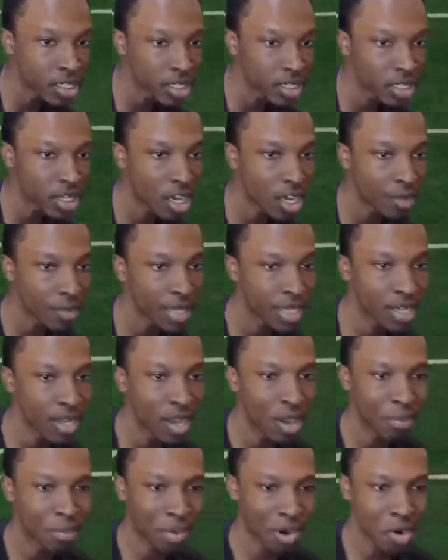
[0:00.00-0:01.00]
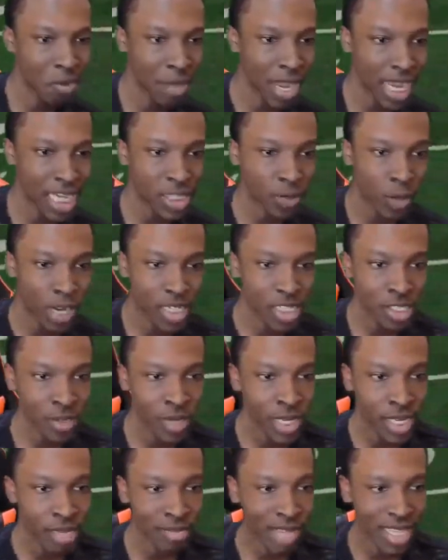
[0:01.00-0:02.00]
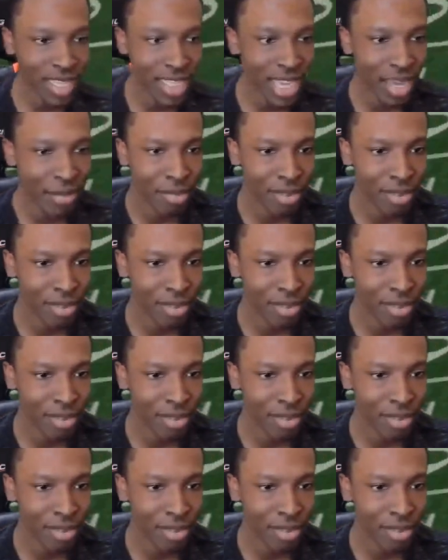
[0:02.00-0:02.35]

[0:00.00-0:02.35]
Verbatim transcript: You know what I mean? Bro, oh my gosh, why'd you hit him like that,